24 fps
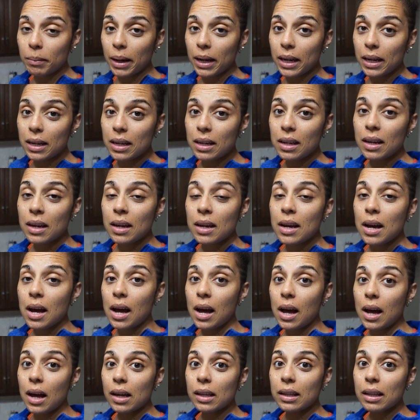made,
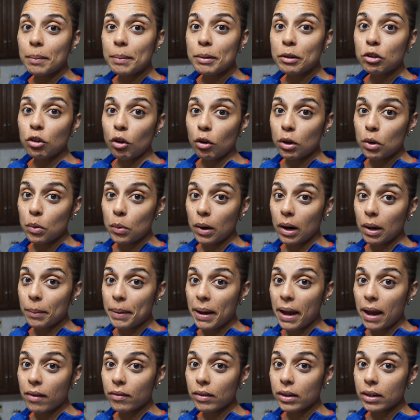let me show you what I'm
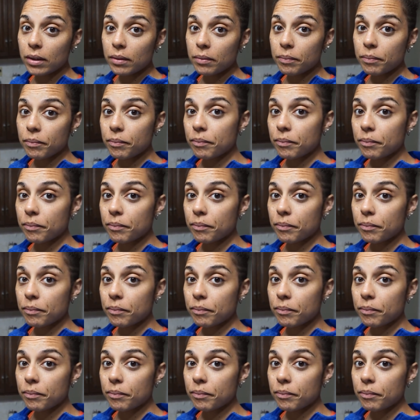having.